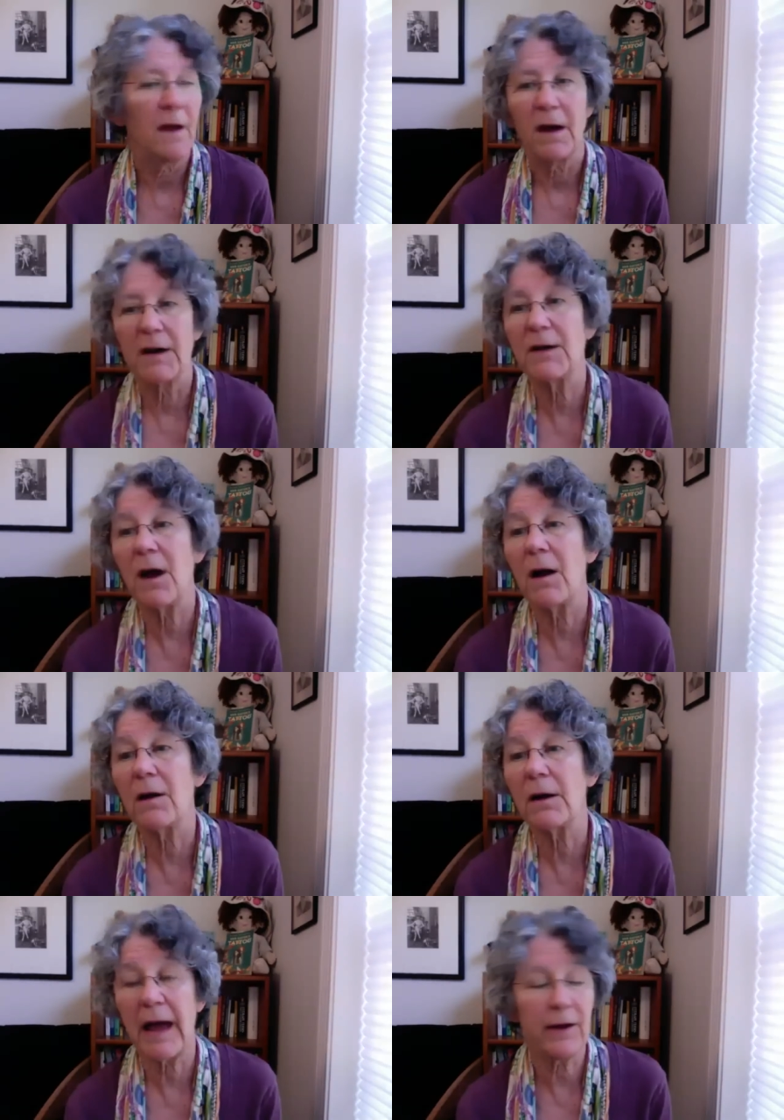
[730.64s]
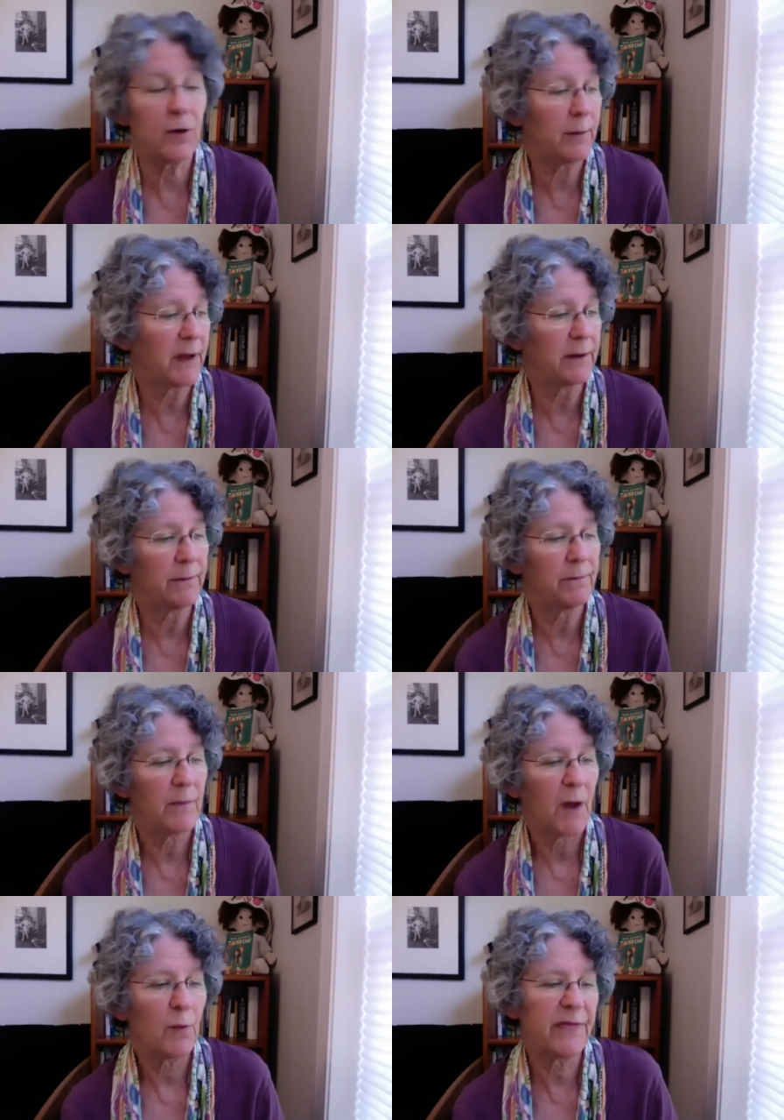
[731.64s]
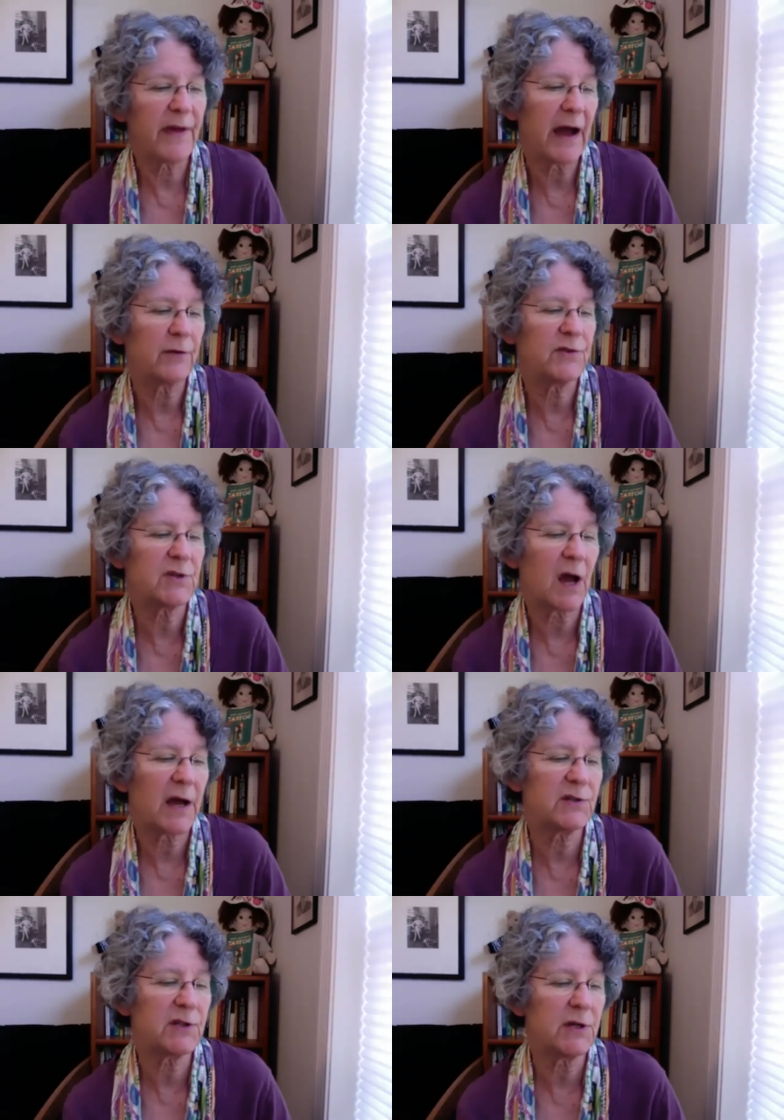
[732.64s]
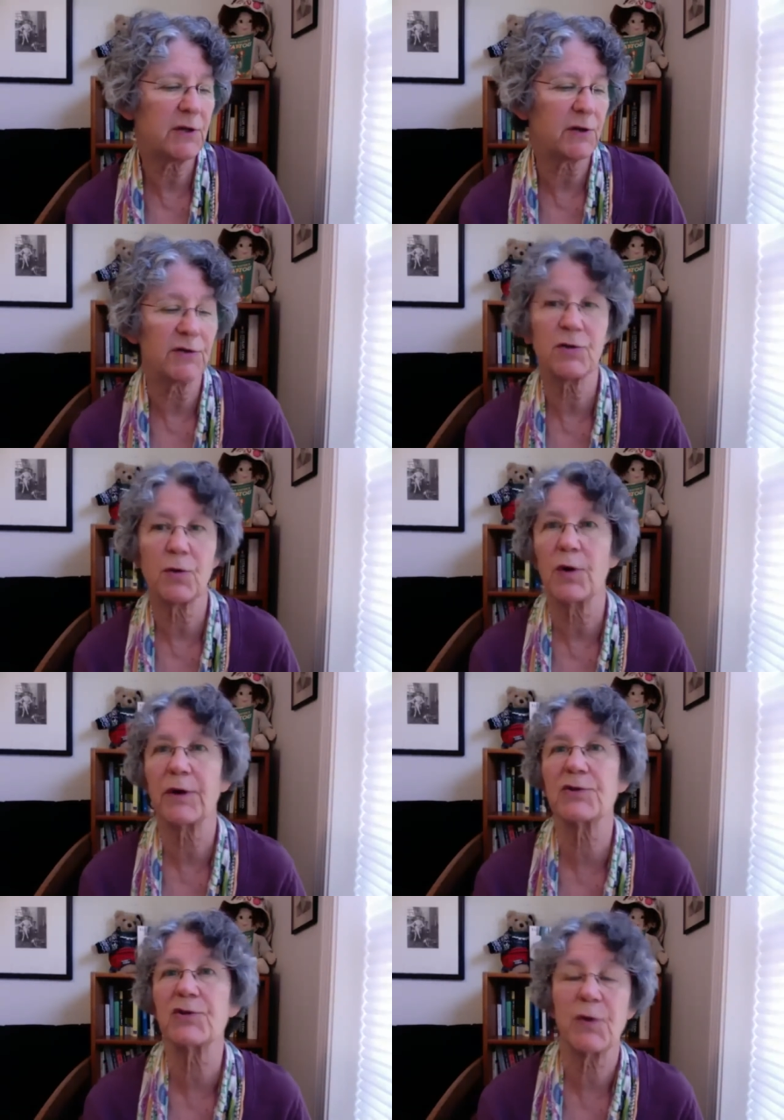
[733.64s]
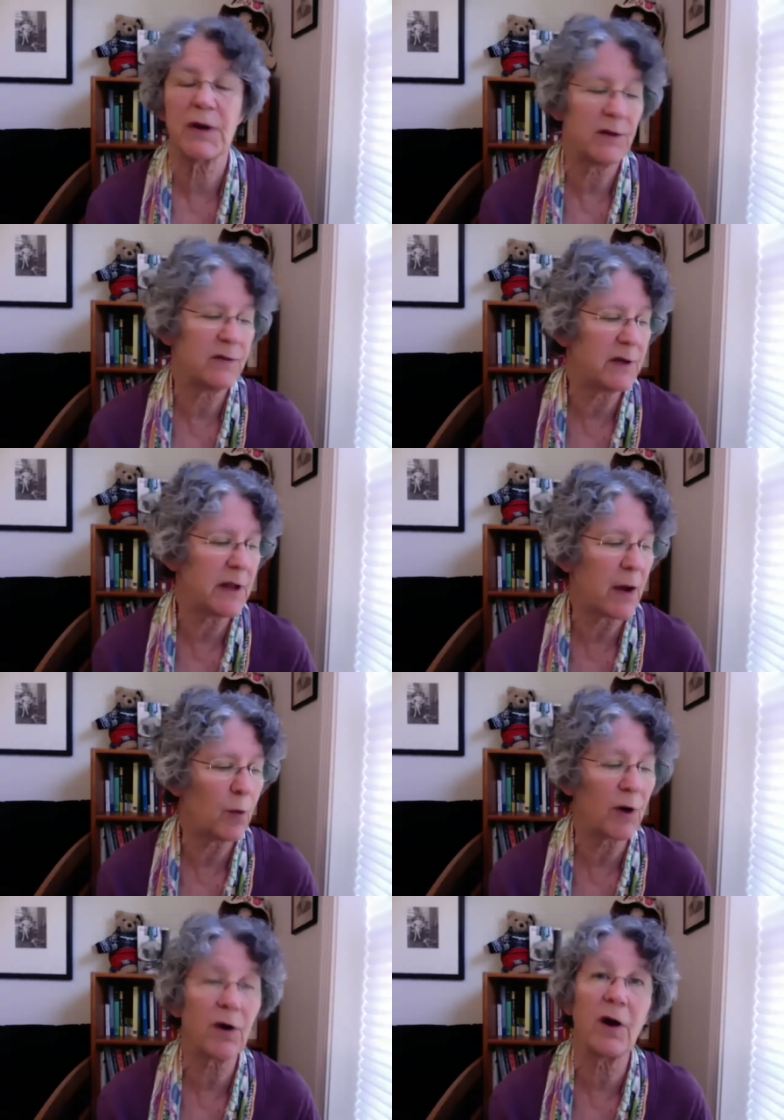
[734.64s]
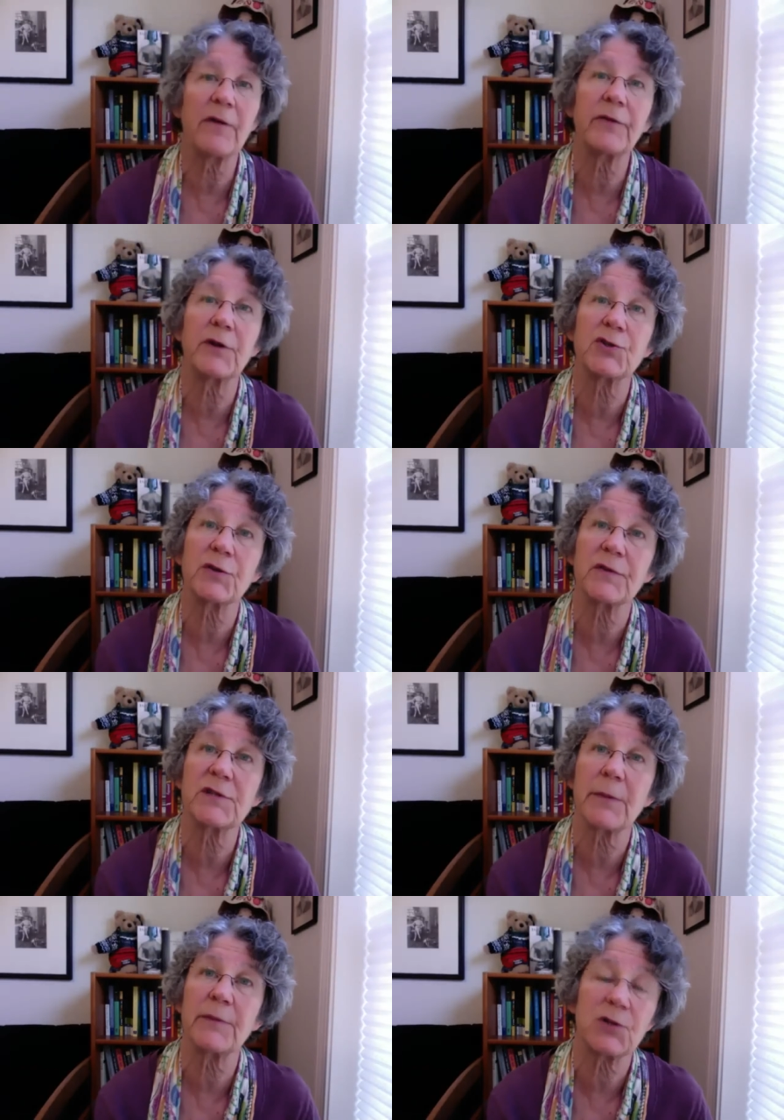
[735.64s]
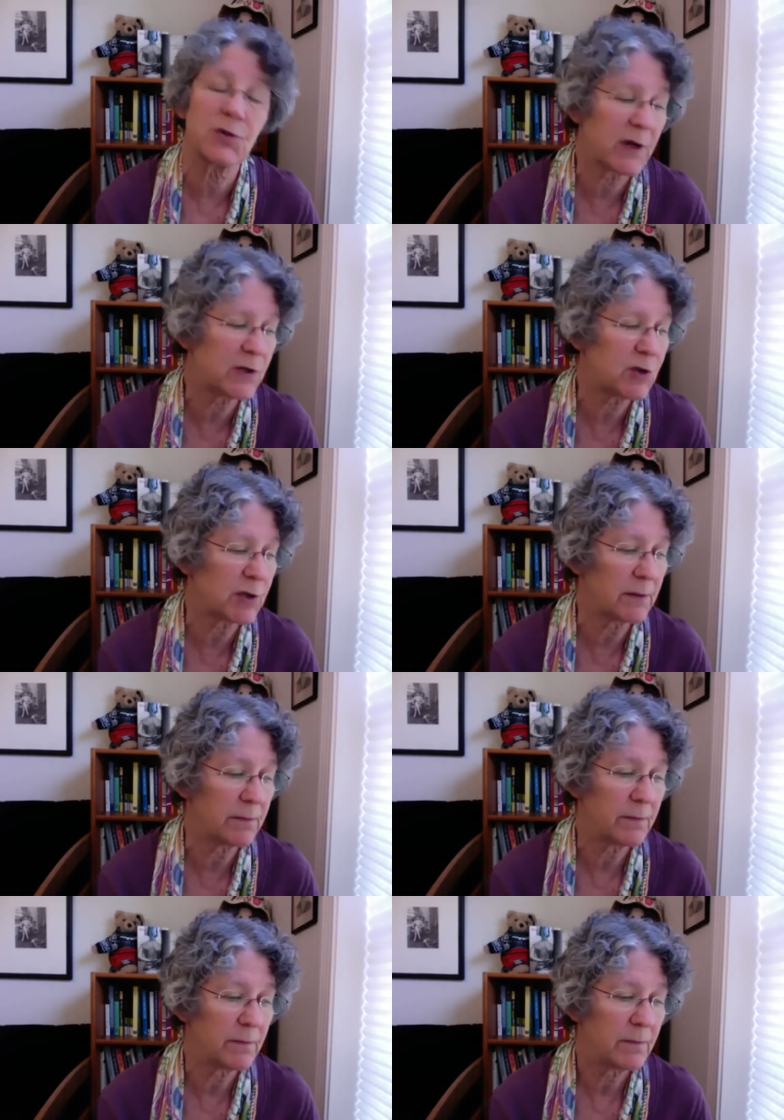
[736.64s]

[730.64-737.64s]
A young anchorman with outsized ears orchestrated the network coverage of the demonstration.